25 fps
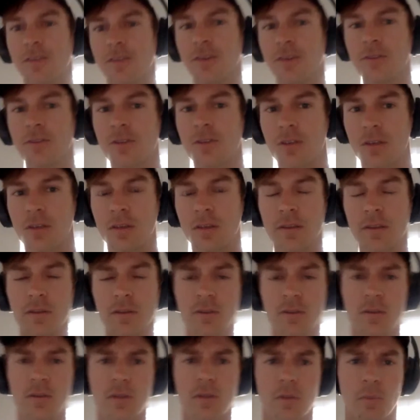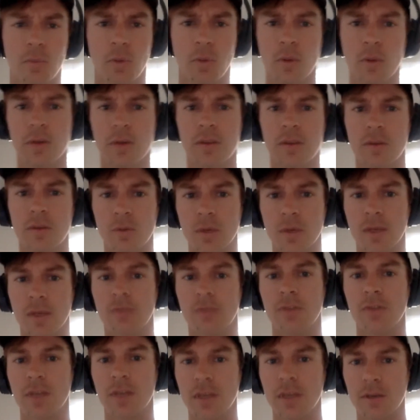those are those are the point of the week
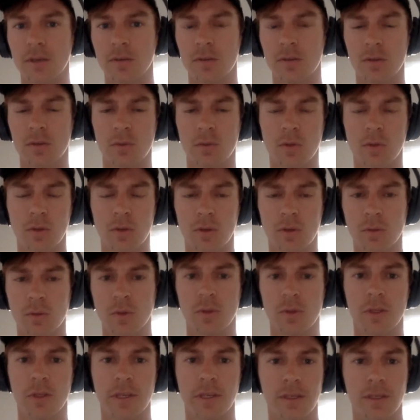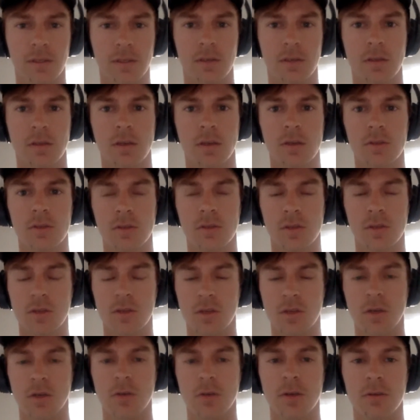videos so we'll we'll link to those in the
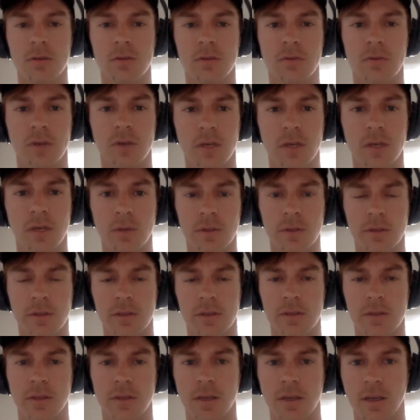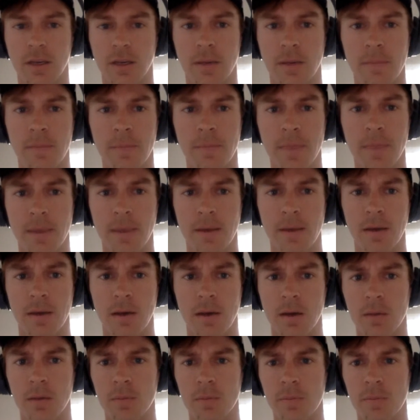show notes for anyone listening
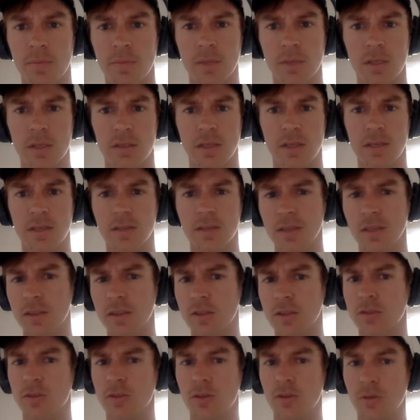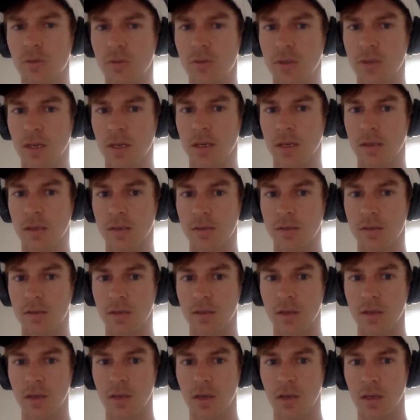um, it sounds like there's two things
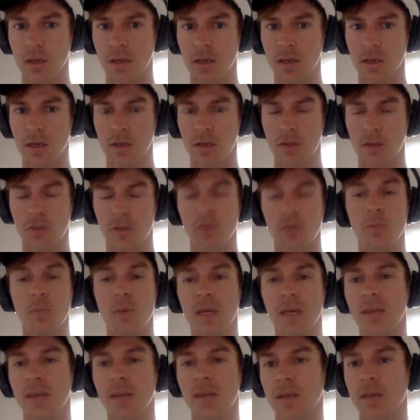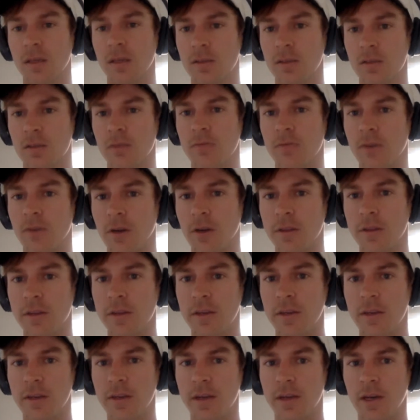or two big things so far
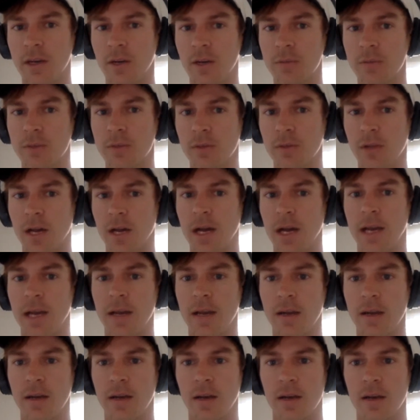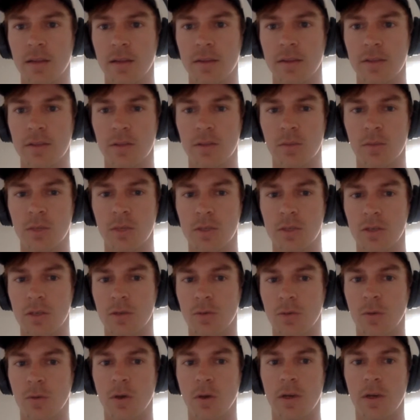that helped a lot uh, that you mentioned
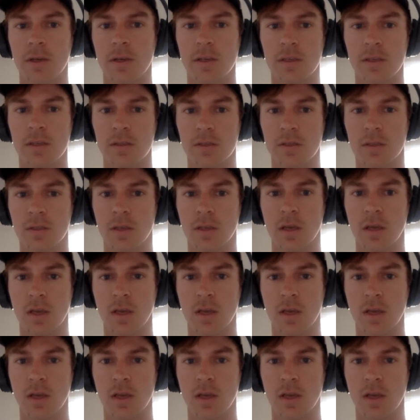one is